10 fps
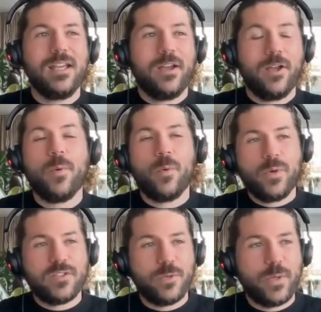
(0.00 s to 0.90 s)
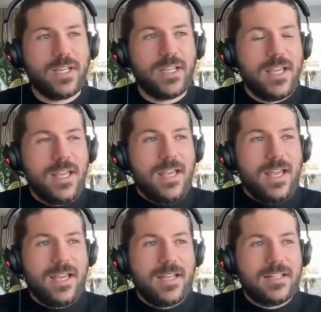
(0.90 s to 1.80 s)
what we're doing?"
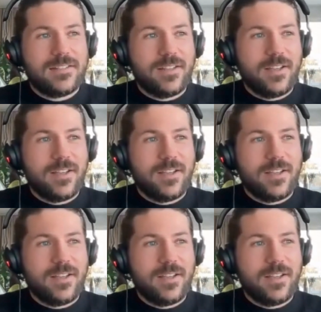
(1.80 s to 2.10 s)
And